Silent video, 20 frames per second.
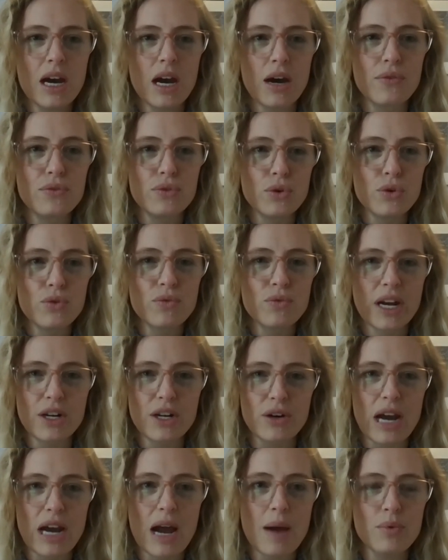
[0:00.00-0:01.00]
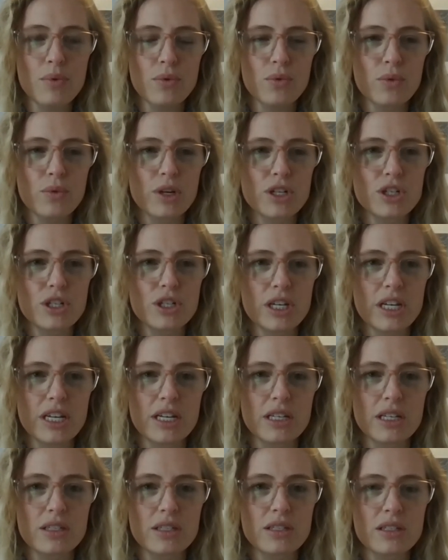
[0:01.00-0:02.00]
a food finder app, which
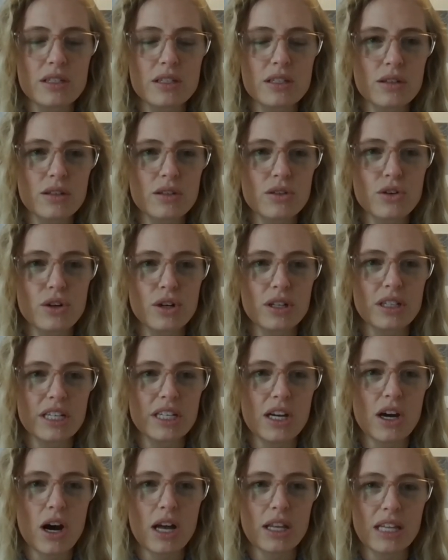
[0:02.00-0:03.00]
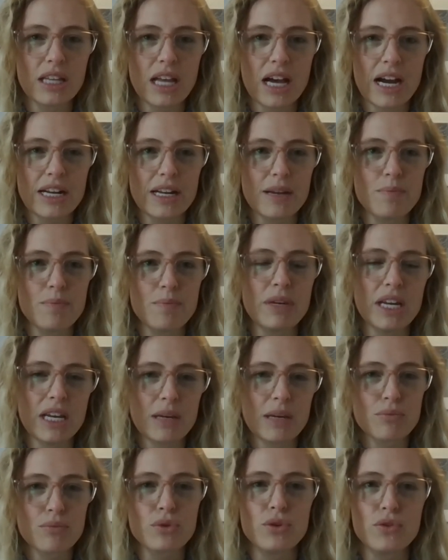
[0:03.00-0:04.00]
is currently yeah. online and
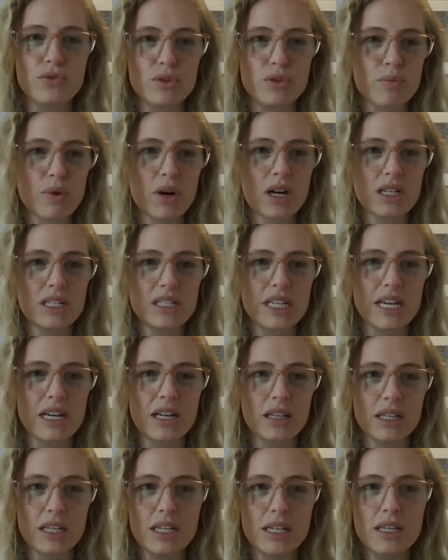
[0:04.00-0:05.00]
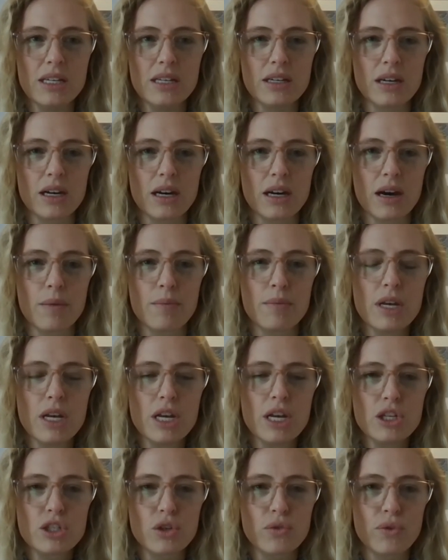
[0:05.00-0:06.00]
being improved upon daily. Um,
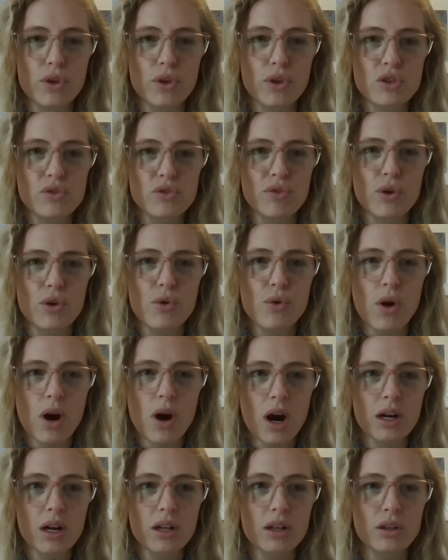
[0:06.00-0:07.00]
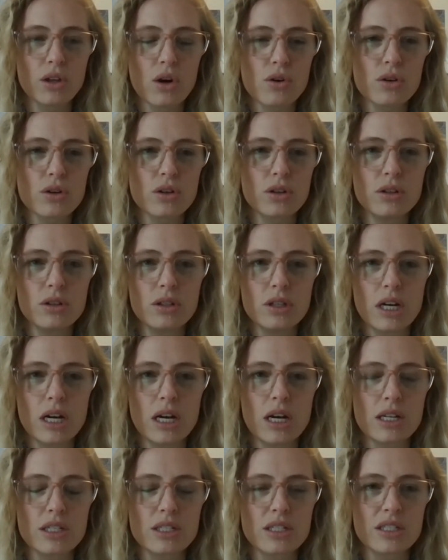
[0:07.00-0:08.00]
so for those of you who are local
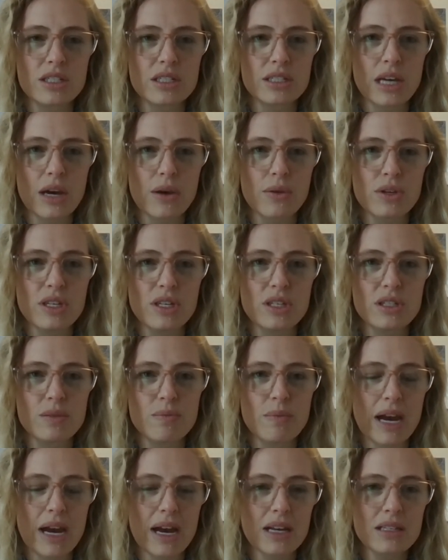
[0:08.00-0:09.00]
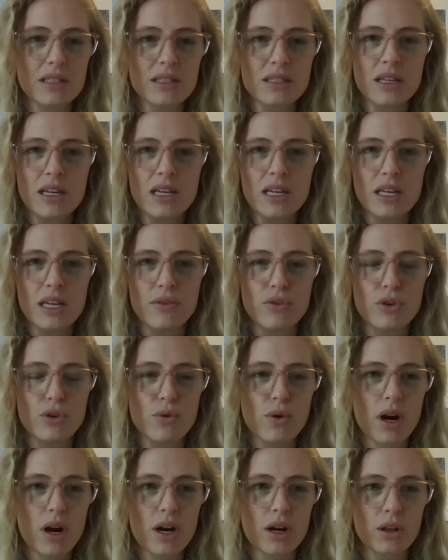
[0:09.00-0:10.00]
uh, to Southeast Mass, if
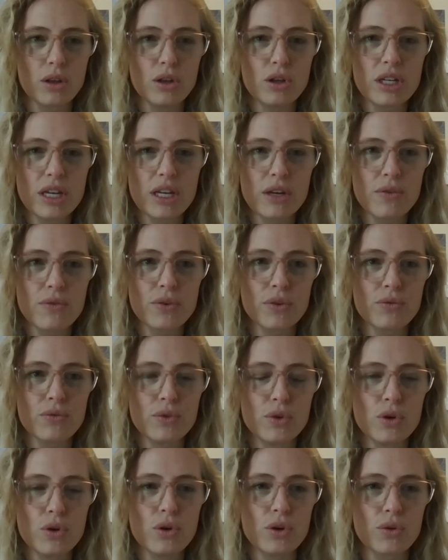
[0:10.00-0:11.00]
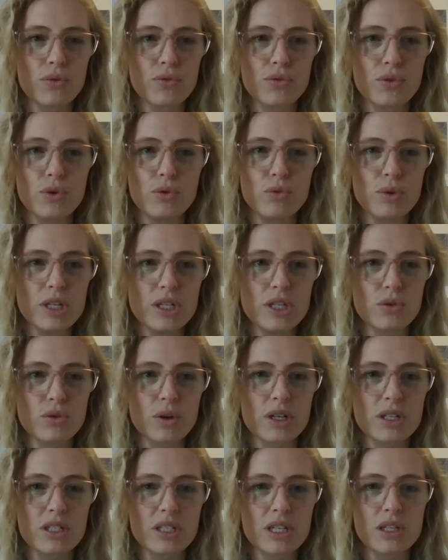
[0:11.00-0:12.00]
you are looking for food or food
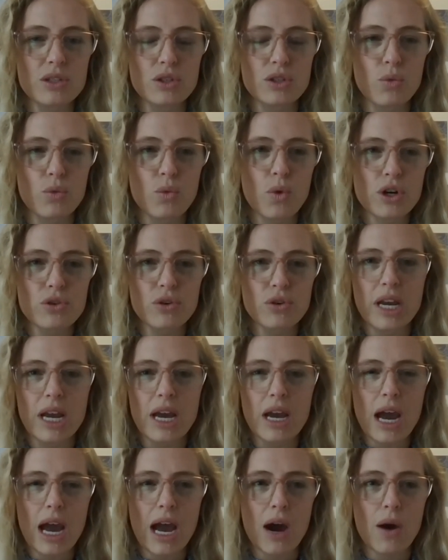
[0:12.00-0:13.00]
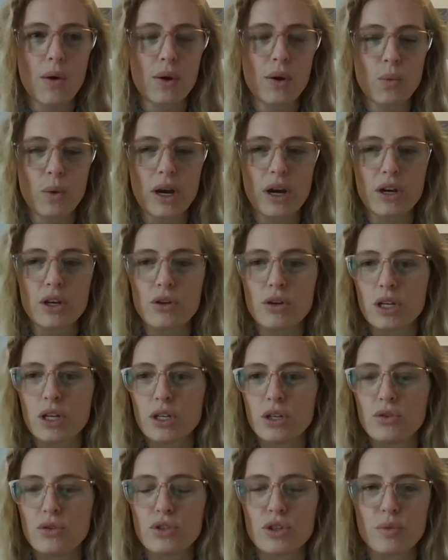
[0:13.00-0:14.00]
resources or wondering how and where you
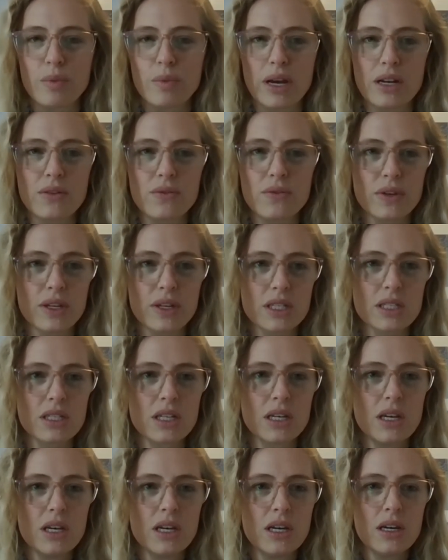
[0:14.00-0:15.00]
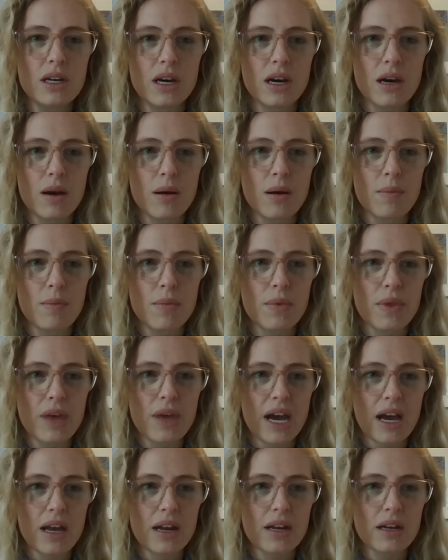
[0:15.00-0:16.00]
can use your benefits, um,
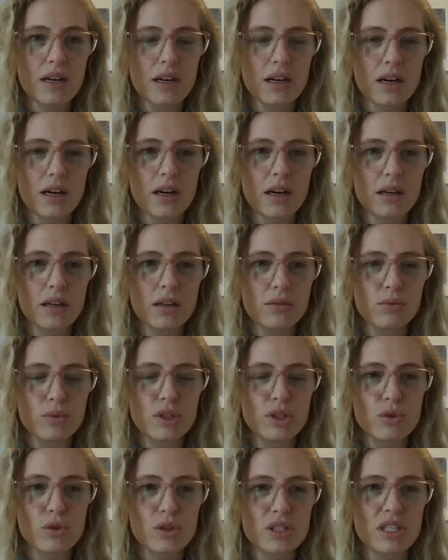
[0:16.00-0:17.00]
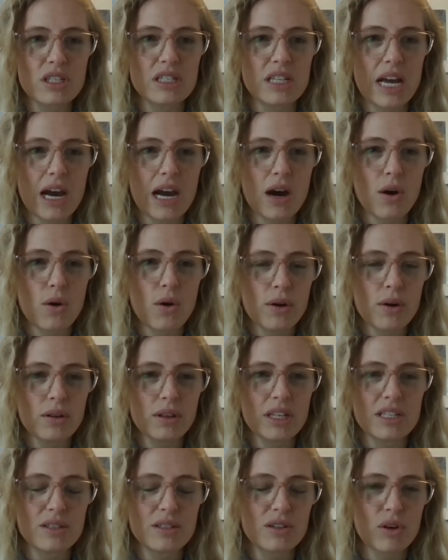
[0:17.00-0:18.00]
that uh, resource is now,
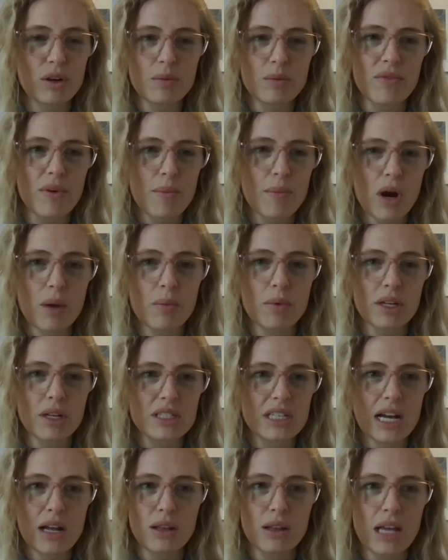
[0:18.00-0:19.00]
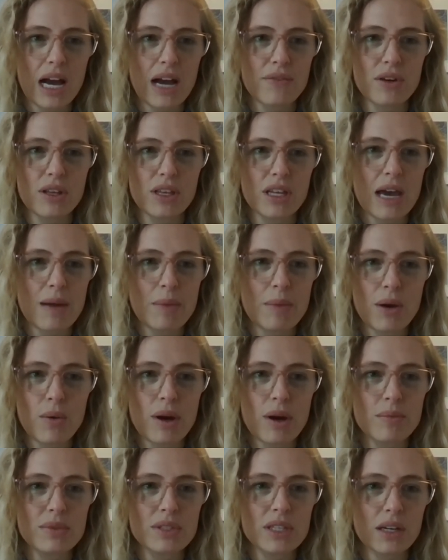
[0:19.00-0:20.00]
Liz, correct me if I'm wrong, but it's now live on the MI
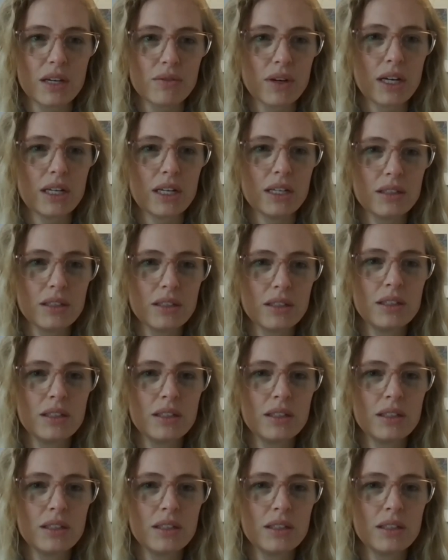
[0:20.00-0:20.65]
website, right?